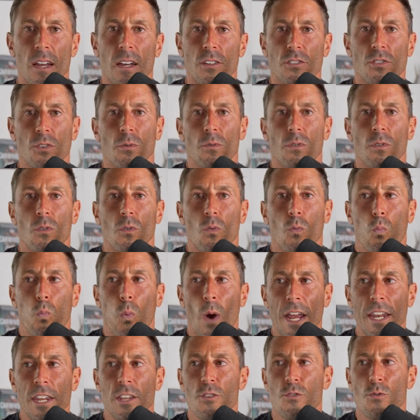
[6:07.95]
So
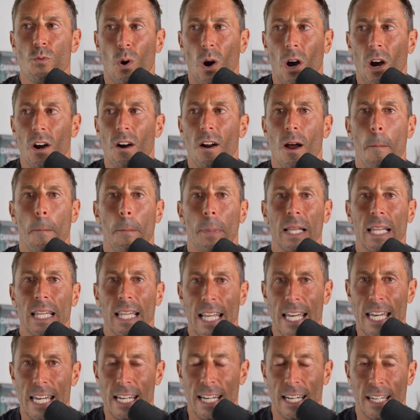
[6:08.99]
when you are a
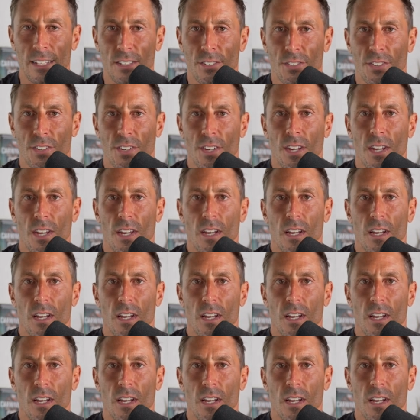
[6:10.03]
plant,